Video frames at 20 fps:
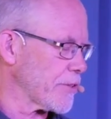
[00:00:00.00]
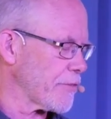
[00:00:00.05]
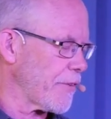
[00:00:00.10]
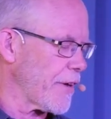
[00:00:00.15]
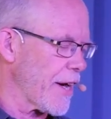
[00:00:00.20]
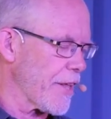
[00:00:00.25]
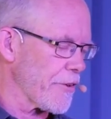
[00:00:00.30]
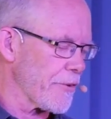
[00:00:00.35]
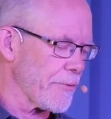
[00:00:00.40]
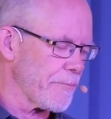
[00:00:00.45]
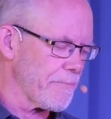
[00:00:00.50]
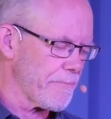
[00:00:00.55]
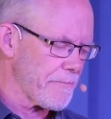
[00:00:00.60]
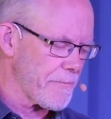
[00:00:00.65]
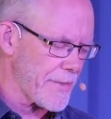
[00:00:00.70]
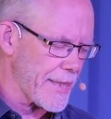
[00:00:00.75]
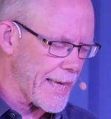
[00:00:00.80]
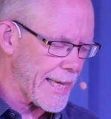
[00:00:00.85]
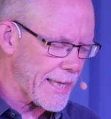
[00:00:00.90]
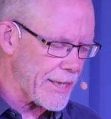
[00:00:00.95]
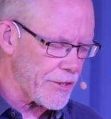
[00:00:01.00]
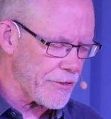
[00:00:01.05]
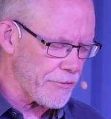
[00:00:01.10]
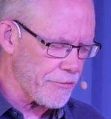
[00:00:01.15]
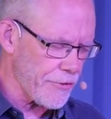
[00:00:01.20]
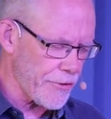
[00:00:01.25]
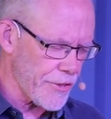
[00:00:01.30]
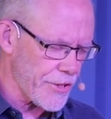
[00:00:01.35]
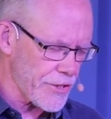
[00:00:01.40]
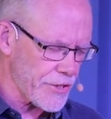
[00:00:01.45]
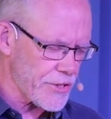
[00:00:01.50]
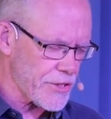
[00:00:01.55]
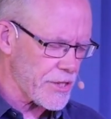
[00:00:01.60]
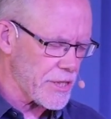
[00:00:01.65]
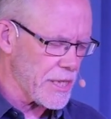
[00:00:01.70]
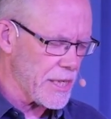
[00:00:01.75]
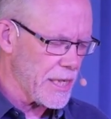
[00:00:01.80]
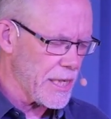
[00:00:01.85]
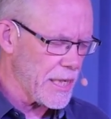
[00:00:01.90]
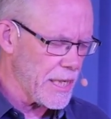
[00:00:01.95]
Father, thank you for this
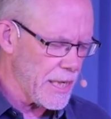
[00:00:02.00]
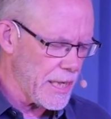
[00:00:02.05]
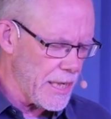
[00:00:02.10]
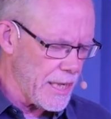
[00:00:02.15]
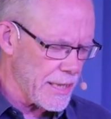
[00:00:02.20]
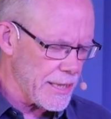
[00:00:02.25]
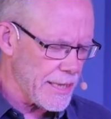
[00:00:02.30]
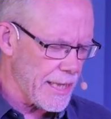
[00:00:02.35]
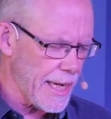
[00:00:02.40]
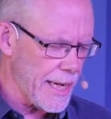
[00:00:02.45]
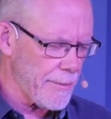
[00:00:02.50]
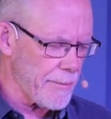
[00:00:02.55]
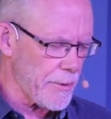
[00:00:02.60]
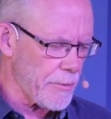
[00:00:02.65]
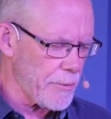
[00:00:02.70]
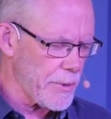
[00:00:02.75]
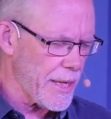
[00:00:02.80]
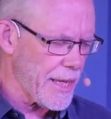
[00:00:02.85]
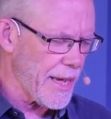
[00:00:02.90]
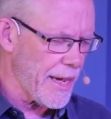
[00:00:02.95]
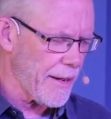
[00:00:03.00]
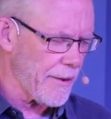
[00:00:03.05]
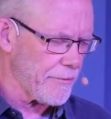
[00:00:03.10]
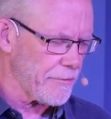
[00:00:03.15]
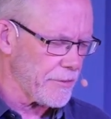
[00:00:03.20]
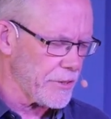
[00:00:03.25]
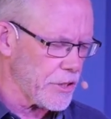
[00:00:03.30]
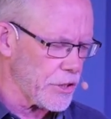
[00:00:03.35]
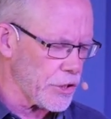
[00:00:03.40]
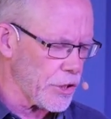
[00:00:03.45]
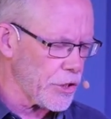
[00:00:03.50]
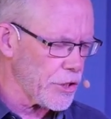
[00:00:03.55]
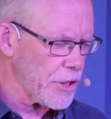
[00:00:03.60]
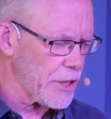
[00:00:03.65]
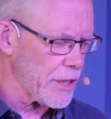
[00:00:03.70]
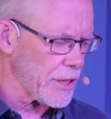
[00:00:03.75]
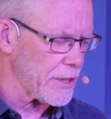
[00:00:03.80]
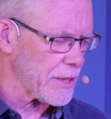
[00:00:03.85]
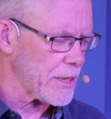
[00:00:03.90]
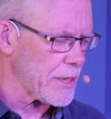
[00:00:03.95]
time that we have to
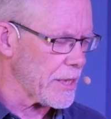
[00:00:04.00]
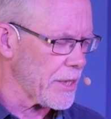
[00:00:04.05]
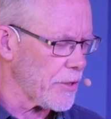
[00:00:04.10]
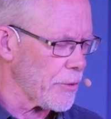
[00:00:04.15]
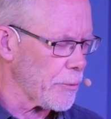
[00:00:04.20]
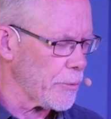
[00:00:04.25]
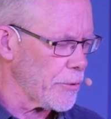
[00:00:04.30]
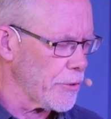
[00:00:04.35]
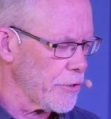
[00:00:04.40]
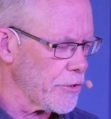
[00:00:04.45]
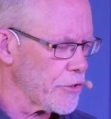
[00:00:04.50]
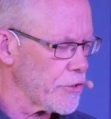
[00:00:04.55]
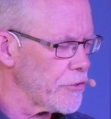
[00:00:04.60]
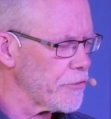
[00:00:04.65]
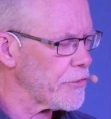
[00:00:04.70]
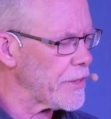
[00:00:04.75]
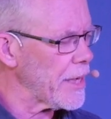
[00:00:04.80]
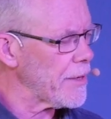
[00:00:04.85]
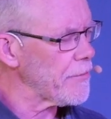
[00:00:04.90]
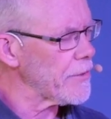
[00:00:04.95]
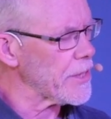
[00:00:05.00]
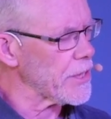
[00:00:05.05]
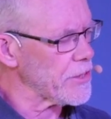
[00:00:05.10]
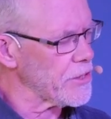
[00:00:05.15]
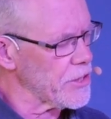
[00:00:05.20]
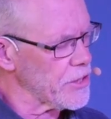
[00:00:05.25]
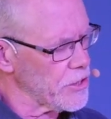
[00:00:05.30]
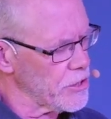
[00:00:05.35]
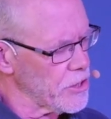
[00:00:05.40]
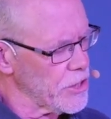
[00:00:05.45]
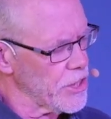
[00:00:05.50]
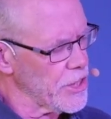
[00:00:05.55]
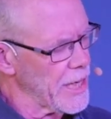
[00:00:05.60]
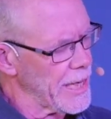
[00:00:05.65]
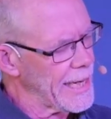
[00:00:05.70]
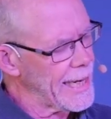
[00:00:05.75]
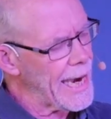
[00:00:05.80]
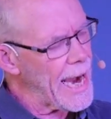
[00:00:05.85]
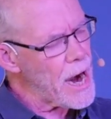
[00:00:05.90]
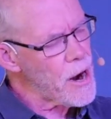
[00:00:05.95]
look at the word you've given us, the
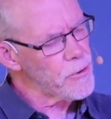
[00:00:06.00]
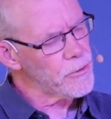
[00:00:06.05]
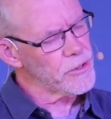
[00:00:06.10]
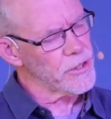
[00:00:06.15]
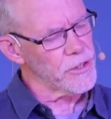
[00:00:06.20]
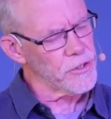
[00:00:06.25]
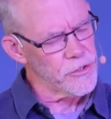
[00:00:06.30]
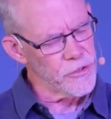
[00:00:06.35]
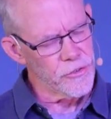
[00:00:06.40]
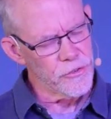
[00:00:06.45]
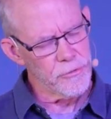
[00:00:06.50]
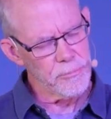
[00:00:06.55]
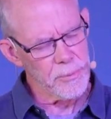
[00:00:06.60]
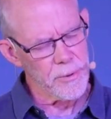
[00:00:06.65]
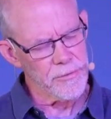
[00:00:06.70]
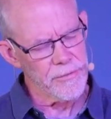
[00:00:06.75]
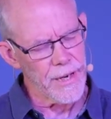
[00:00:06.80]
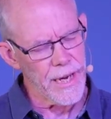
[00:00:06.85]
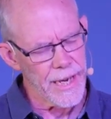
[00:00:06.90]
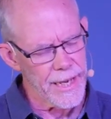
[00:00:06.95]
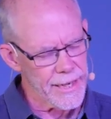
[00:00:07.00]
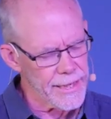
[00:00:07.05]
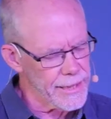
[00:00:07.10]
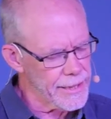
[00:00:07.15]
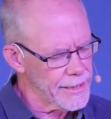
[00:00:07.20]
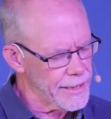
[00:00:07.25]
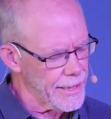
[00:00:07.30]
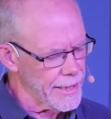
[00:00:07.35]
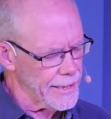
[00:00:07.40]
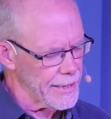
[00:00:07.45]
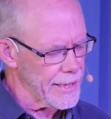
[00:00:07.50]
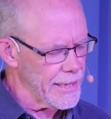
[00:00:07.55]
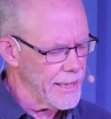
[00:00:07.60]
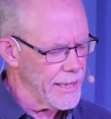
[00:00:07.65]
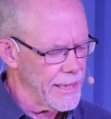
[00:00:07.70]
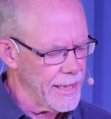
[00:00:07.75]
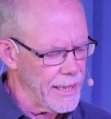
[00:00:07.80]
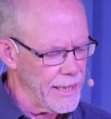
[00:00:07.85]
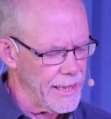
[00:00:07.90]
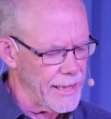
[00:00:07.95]
account that you've provided that
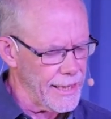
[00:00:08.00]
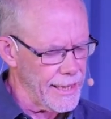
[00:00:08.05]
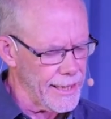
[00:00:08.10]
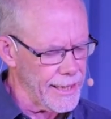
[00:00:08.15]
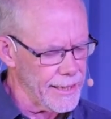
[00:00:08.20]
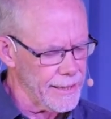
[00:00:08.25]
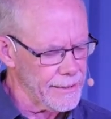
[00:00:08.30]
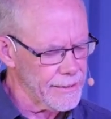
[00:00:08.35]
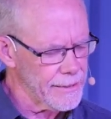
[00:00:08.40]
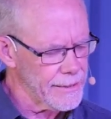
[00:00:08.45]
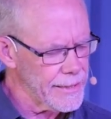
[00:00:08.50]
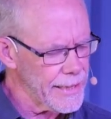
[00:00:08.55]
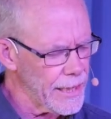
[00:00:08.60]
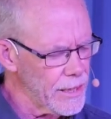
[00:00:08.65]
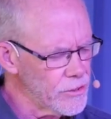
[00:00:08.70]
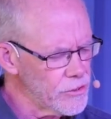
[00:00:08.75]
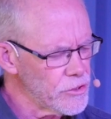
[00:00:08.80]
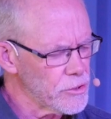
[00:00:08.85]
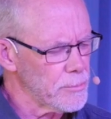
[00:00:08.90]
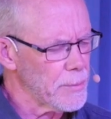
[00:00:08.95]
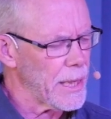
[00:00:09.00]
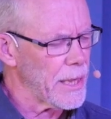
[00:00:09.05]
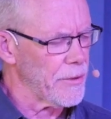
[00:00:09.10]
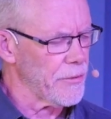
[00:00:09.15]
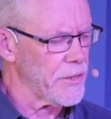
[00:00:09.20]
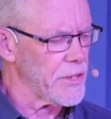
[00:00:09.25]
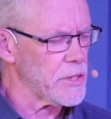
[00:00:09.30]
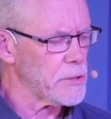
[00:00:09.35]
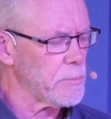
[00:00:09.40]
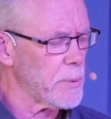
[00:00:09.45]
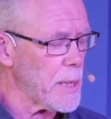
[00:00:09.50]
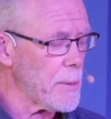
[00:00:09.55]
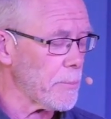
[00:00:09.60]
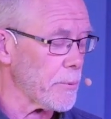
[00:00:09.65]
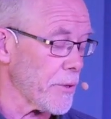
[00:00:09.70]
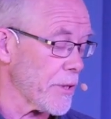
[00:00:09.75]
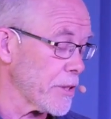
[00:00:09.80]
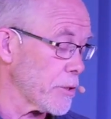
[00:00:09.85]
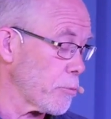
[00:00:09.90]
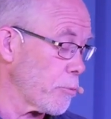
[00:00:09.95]
tells about these
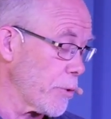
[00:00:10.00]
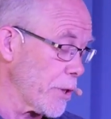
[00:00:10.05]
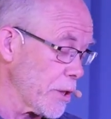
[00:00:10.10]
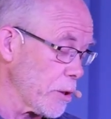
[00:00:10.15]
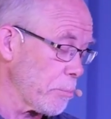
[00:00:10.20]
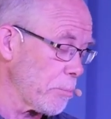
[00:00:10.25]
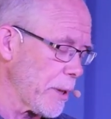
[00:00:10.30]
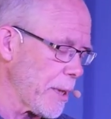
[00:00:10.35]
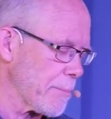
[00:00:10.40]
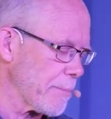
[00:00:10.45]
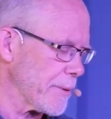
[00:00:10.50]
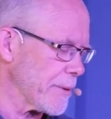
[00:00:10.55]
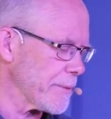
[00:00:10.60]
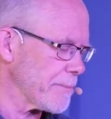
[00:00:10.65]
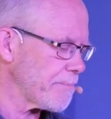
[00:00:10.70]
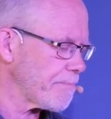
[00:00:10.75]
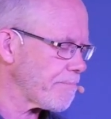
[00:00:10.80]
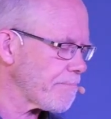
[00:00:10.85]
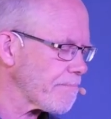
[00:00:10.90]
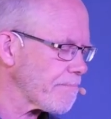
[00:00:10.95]
people, these real people